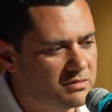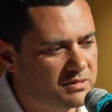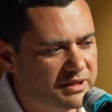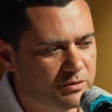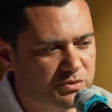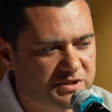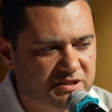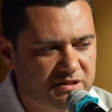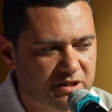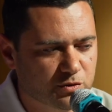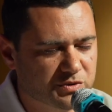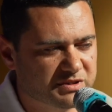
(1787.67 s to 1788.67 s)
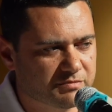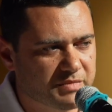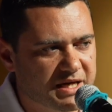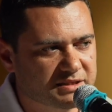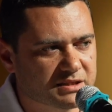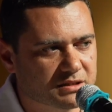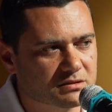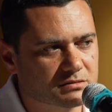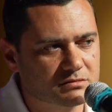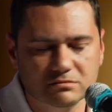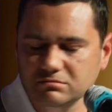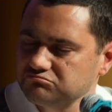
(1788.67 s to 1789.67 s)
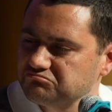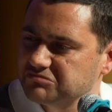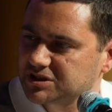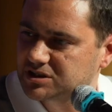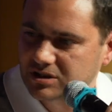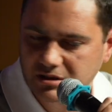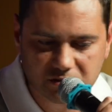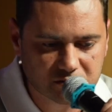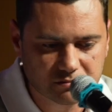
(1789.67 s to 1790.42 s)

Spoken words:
it was amazing, actually.